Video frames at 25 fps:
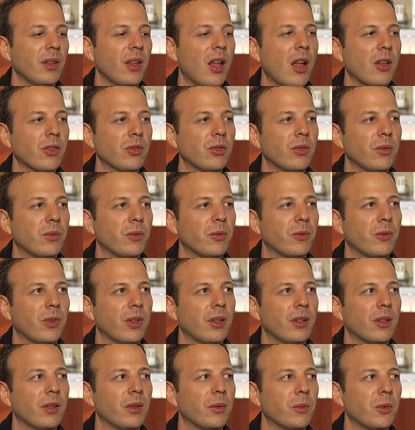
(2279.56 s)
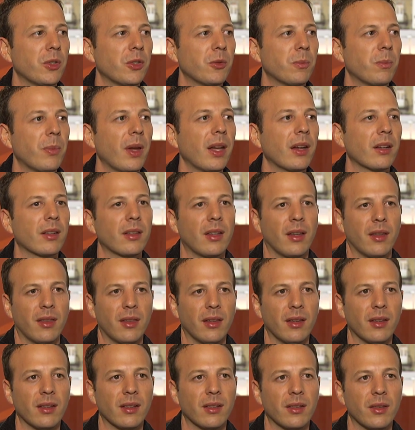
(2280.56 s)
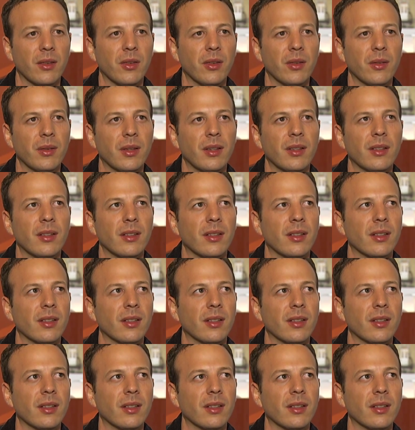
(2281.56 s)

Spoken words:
a loss of respect, I think, you know,